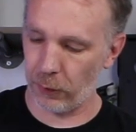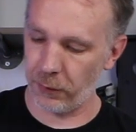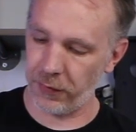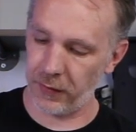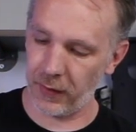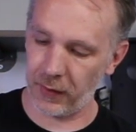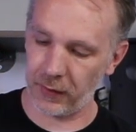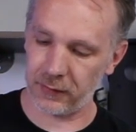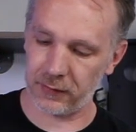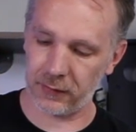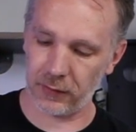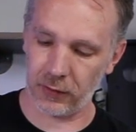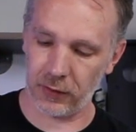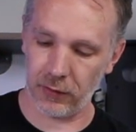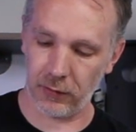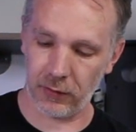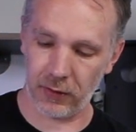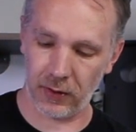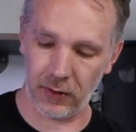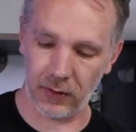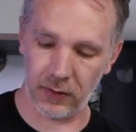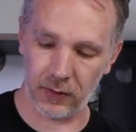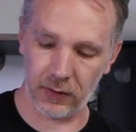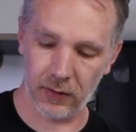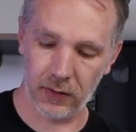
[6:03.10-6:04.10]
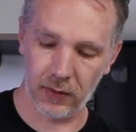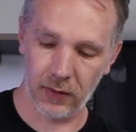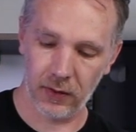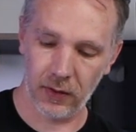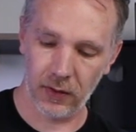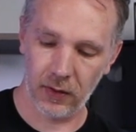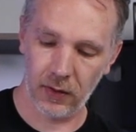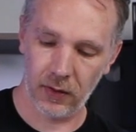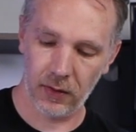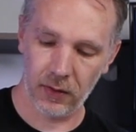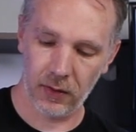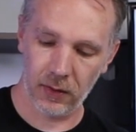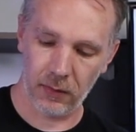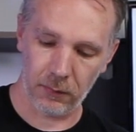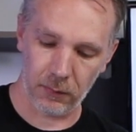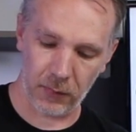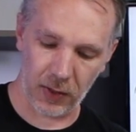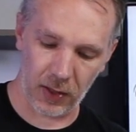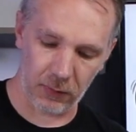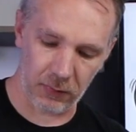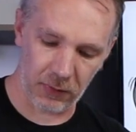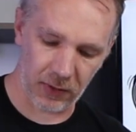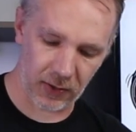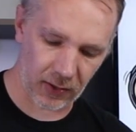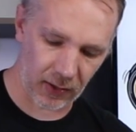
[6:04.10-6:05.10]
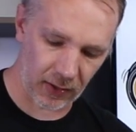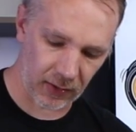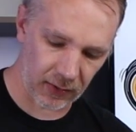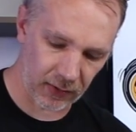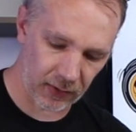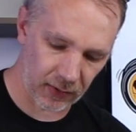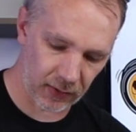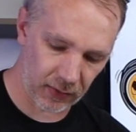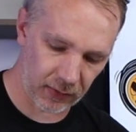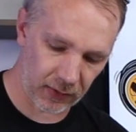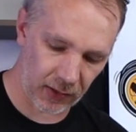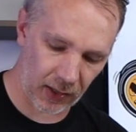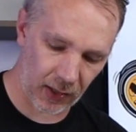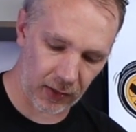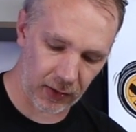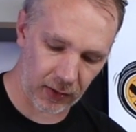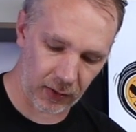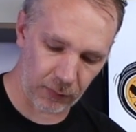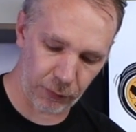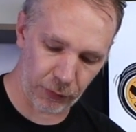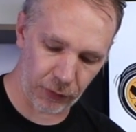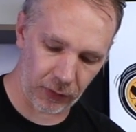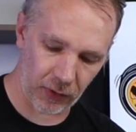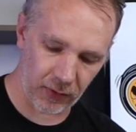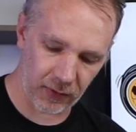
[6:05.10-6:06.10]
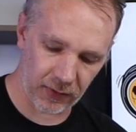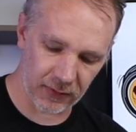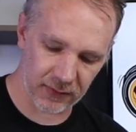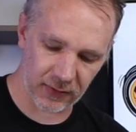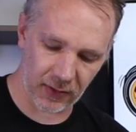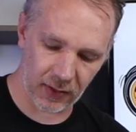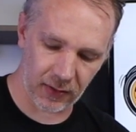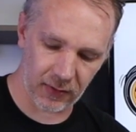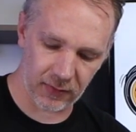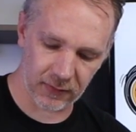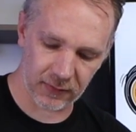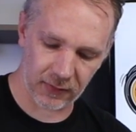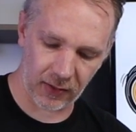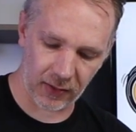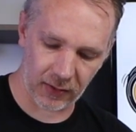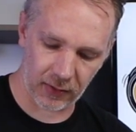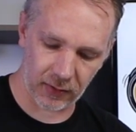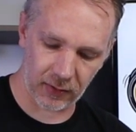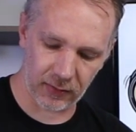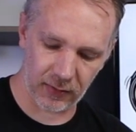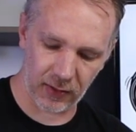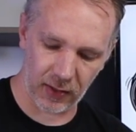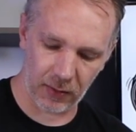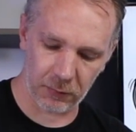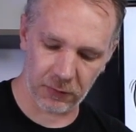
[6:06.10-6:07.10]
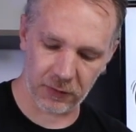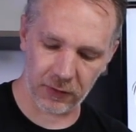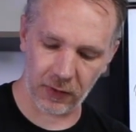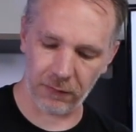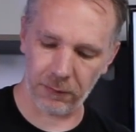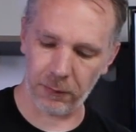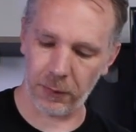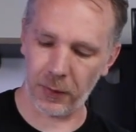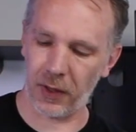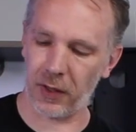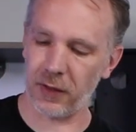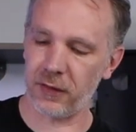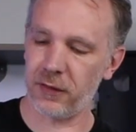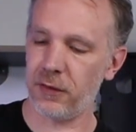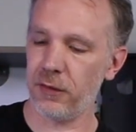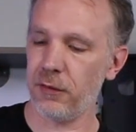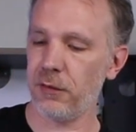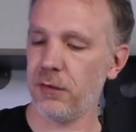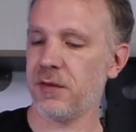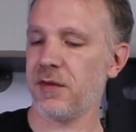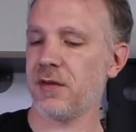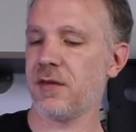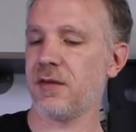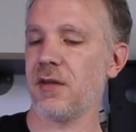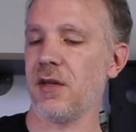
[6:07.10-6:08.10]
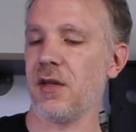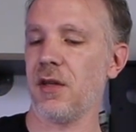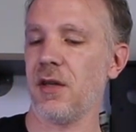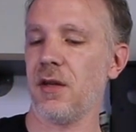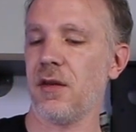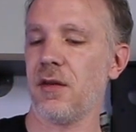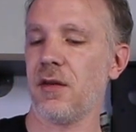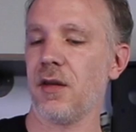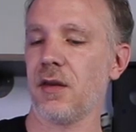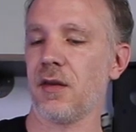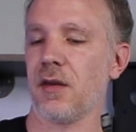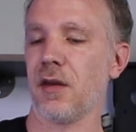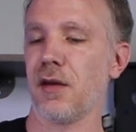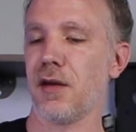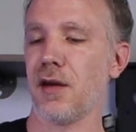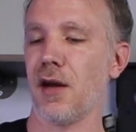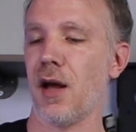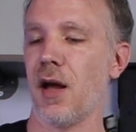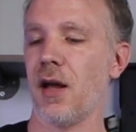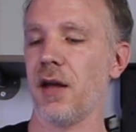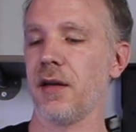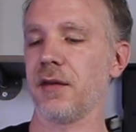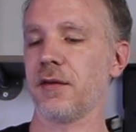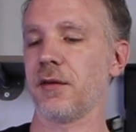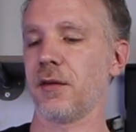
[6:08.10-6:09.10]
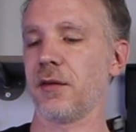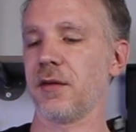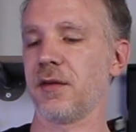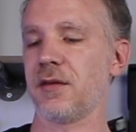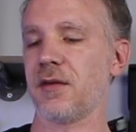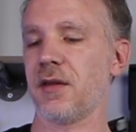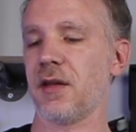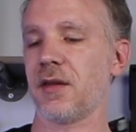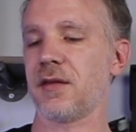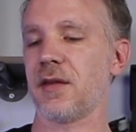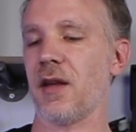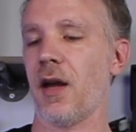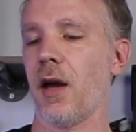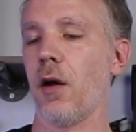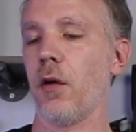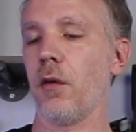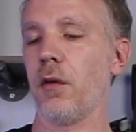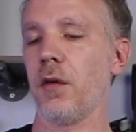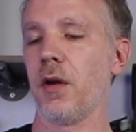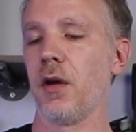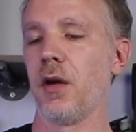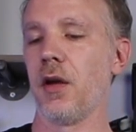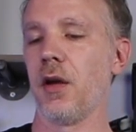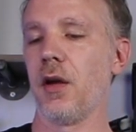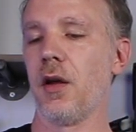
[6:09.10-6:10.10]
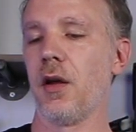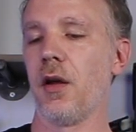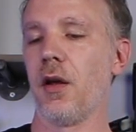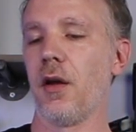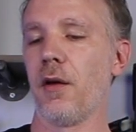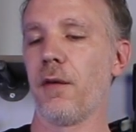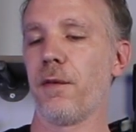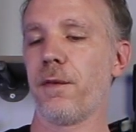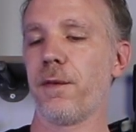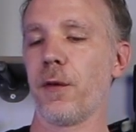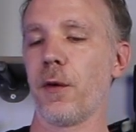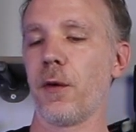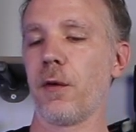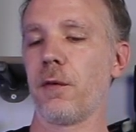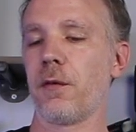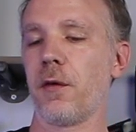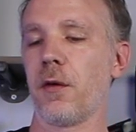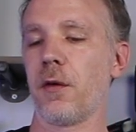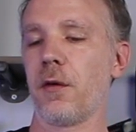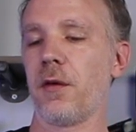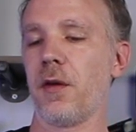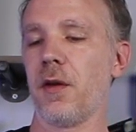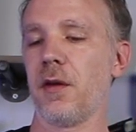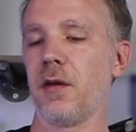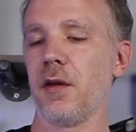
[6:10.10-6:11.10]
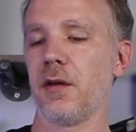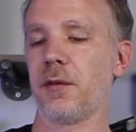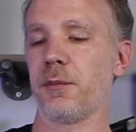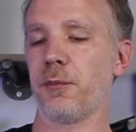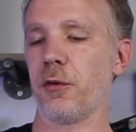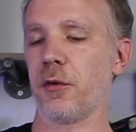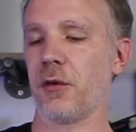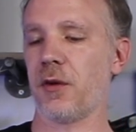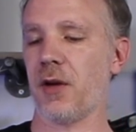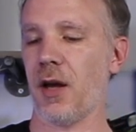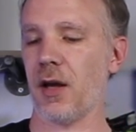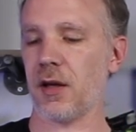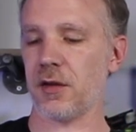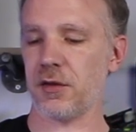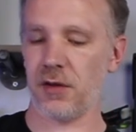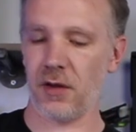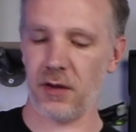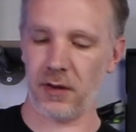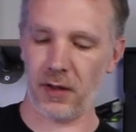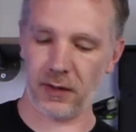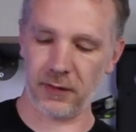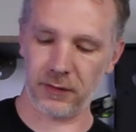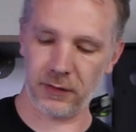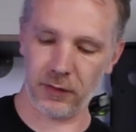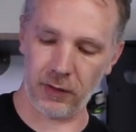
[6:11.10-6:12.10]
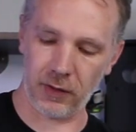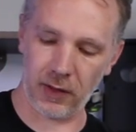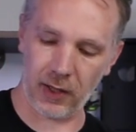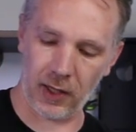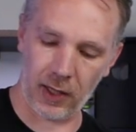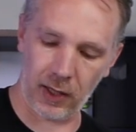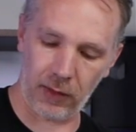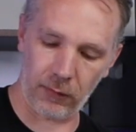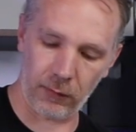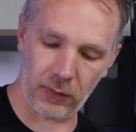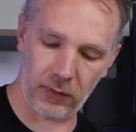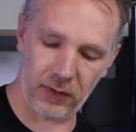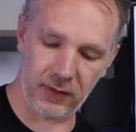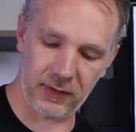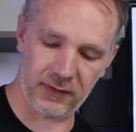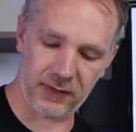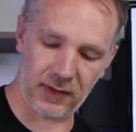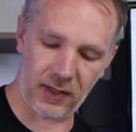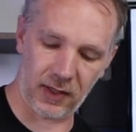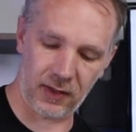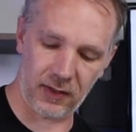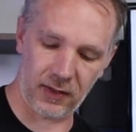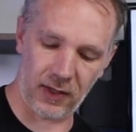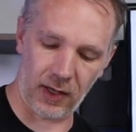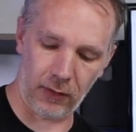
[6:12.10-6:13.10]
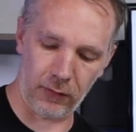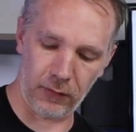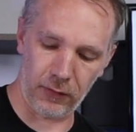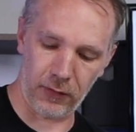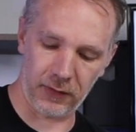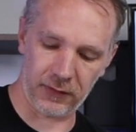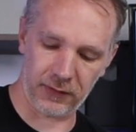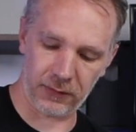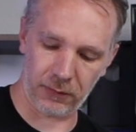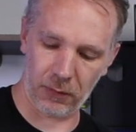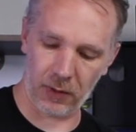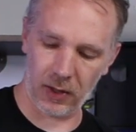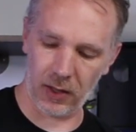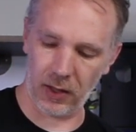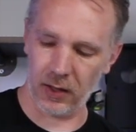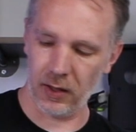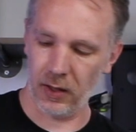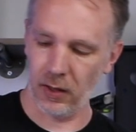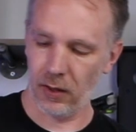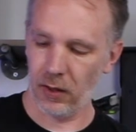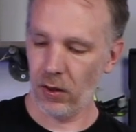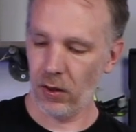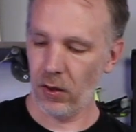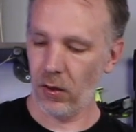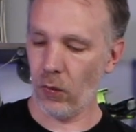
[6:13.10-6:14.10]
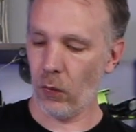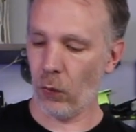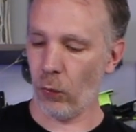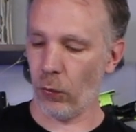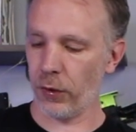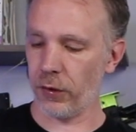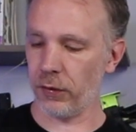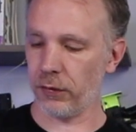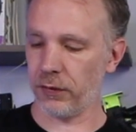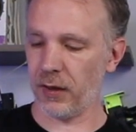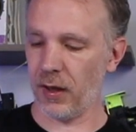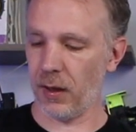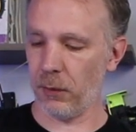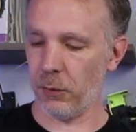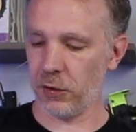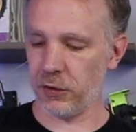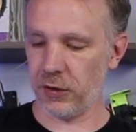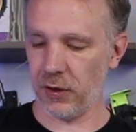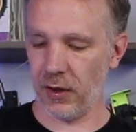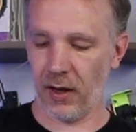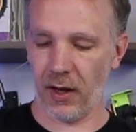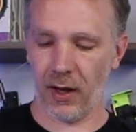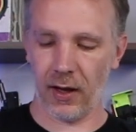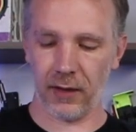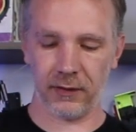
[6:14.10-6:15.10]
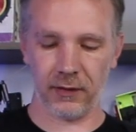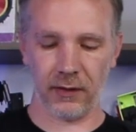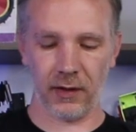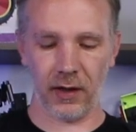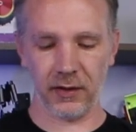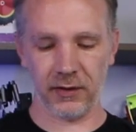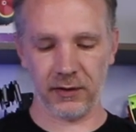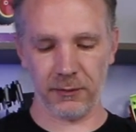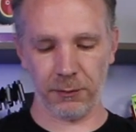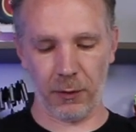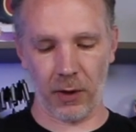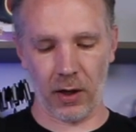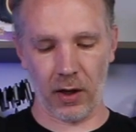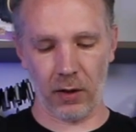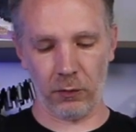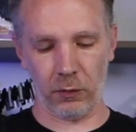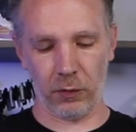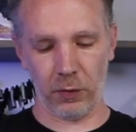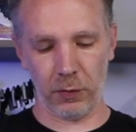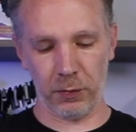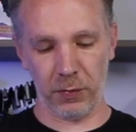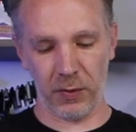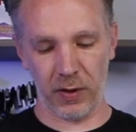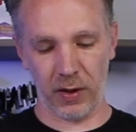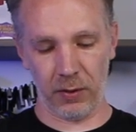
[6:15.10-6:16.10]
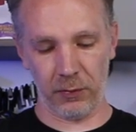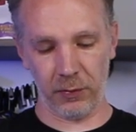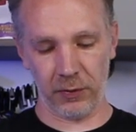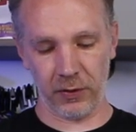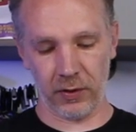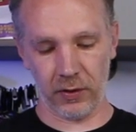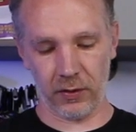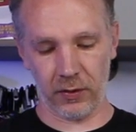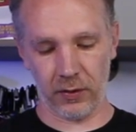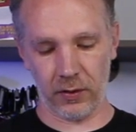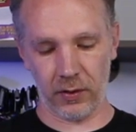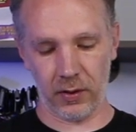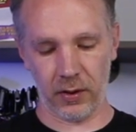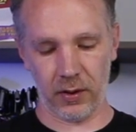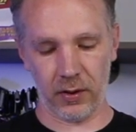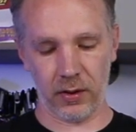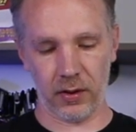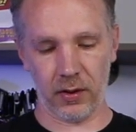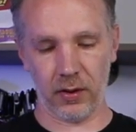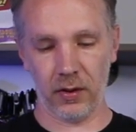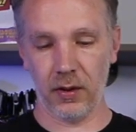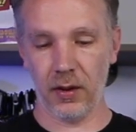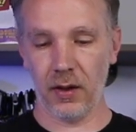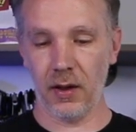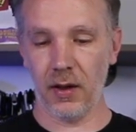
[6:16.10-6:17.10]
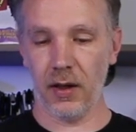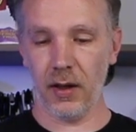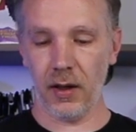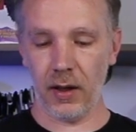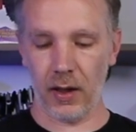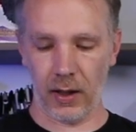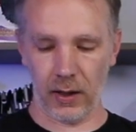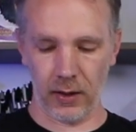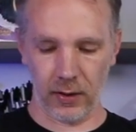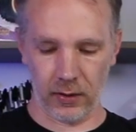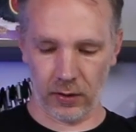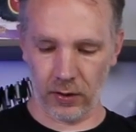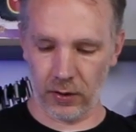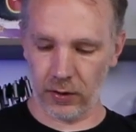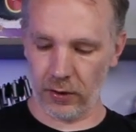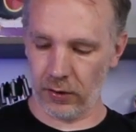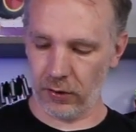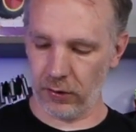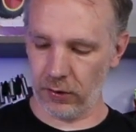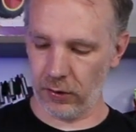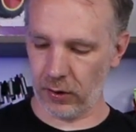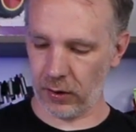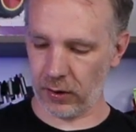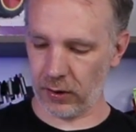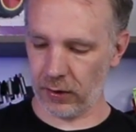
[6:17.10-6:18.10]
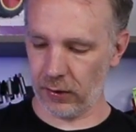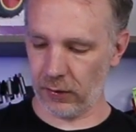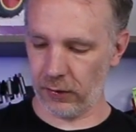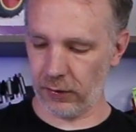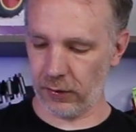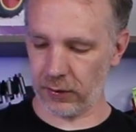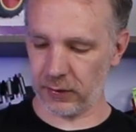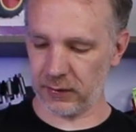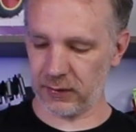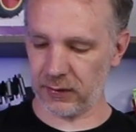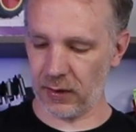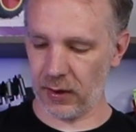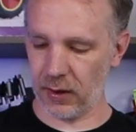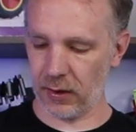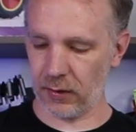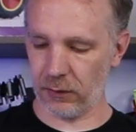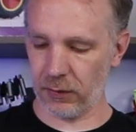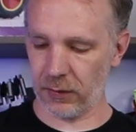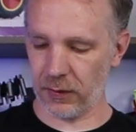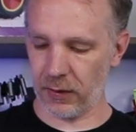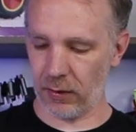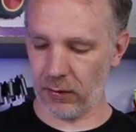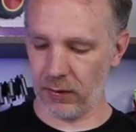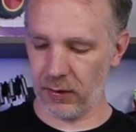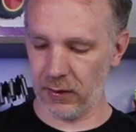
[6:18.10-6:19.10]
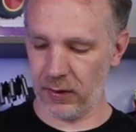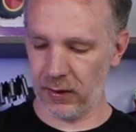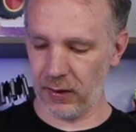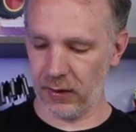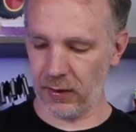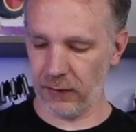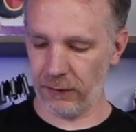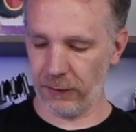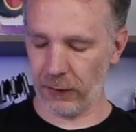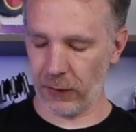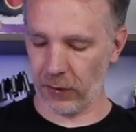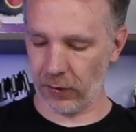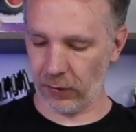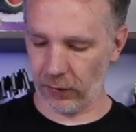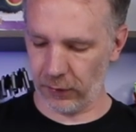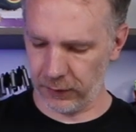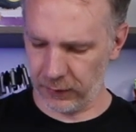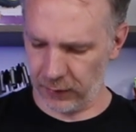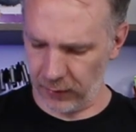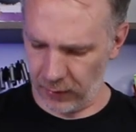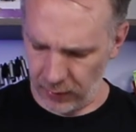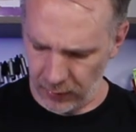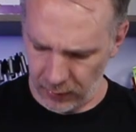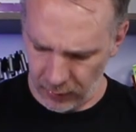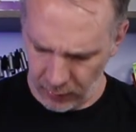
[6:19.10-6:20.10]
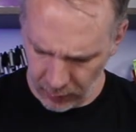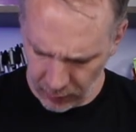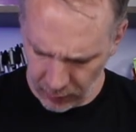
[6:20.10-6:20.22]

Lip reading: thing so you can maybe kind of, yeah, you can put it on its side and it's not going to damage stuff. But I do see that the nozzle sticks out further than this protection thing, so you can't really set it down this way or you'll damage it. It has a nice spot. We'll be able to hang it on a hook, it looks like, without any difficulty.